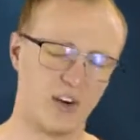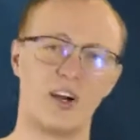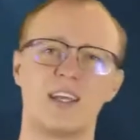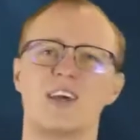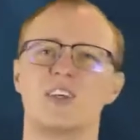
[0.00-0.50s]

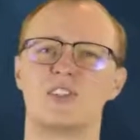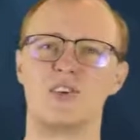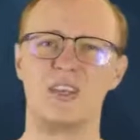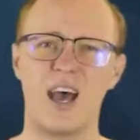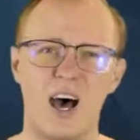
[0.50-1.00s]
right? So
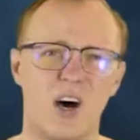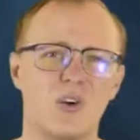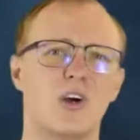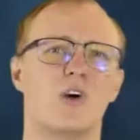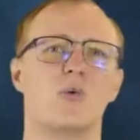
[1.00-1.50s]

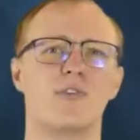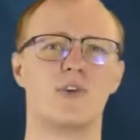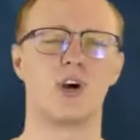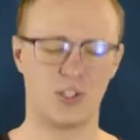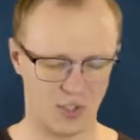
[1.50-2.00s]
now we've
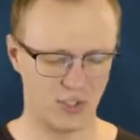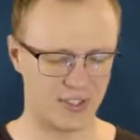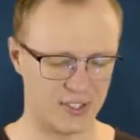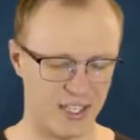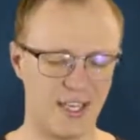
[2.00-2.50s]
got to
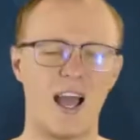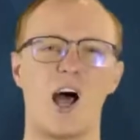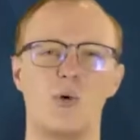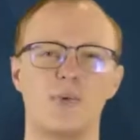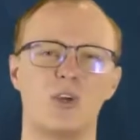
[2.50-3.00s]
see
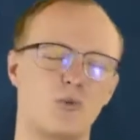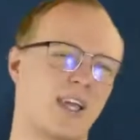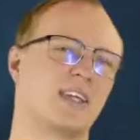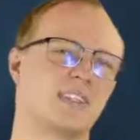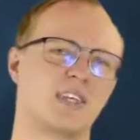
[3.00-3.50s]
how many
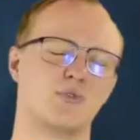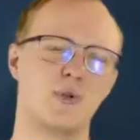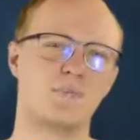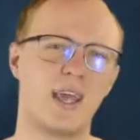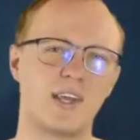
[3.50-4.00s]
ways can
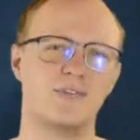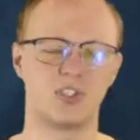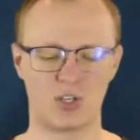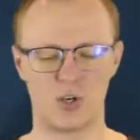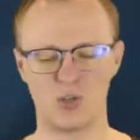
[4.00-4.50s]
we make
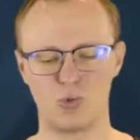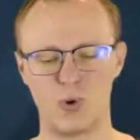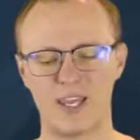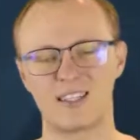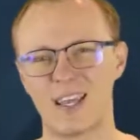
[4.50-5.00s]
this code
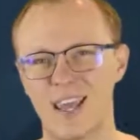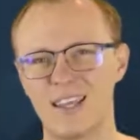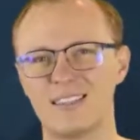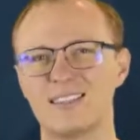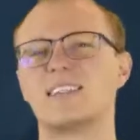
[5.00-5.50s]
where it
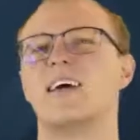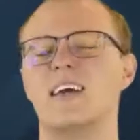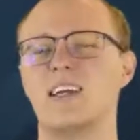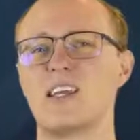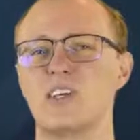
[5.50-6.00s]
ends
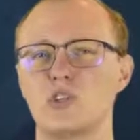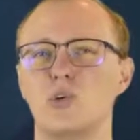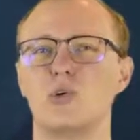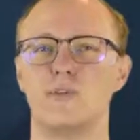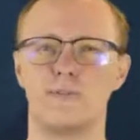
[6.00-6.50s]
in a
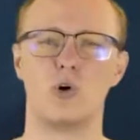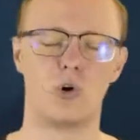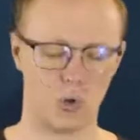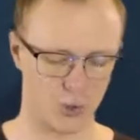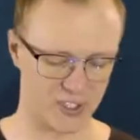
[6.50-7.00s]
2,
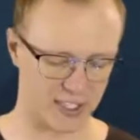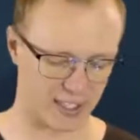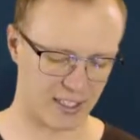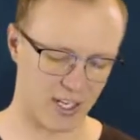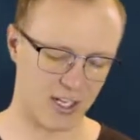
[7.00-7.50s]
4, or
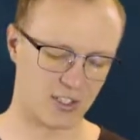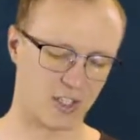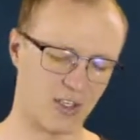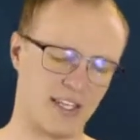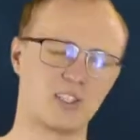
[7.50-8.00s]
6.
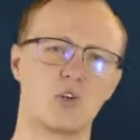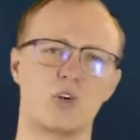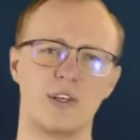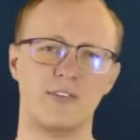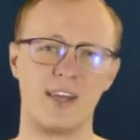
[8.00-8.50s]
So let's
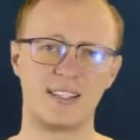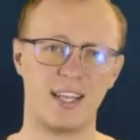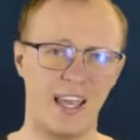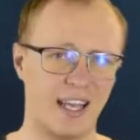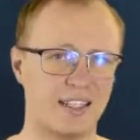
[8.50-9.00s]
call event
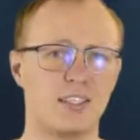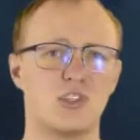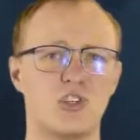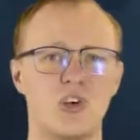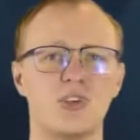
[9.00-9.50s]
x
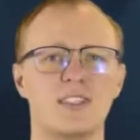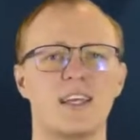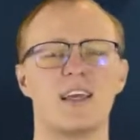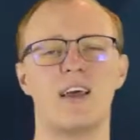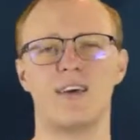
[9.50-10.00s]

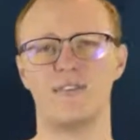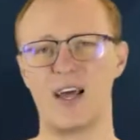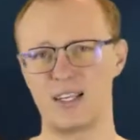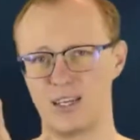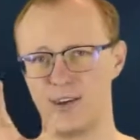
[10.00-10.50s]
choosing
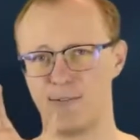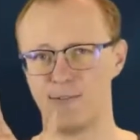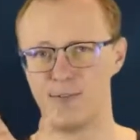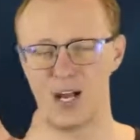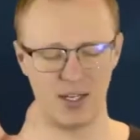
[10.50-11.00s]
that
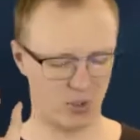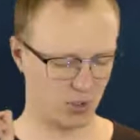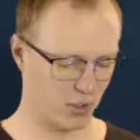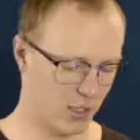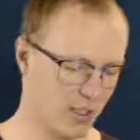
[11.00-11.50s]

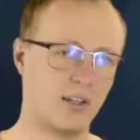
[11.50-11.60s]
final